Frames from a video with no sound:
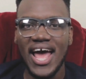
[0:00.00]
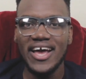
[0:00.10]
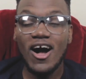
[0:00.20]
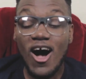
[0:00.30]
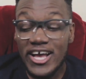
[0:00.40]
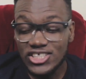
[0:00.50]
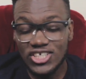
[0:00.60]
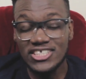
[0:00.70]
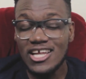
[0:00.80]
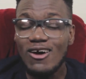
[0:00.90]
like, oh, it's
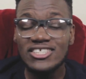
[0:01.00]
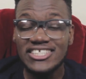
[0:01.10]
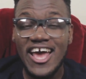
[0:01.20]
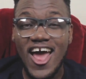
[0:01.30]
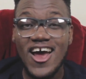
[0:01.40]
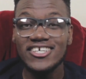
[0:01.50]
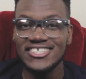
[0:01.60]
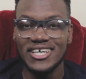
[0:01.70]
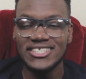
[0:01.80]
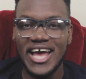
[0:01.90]
just
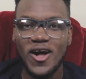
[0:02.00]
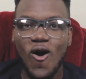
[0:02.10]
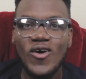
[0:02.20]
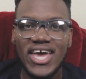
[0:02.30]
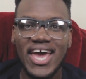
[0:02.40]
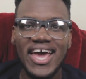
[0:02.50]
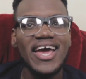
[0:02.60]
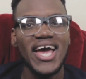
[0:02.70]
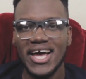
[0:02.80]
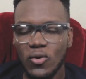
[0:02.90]
downstairs. I was like, okay.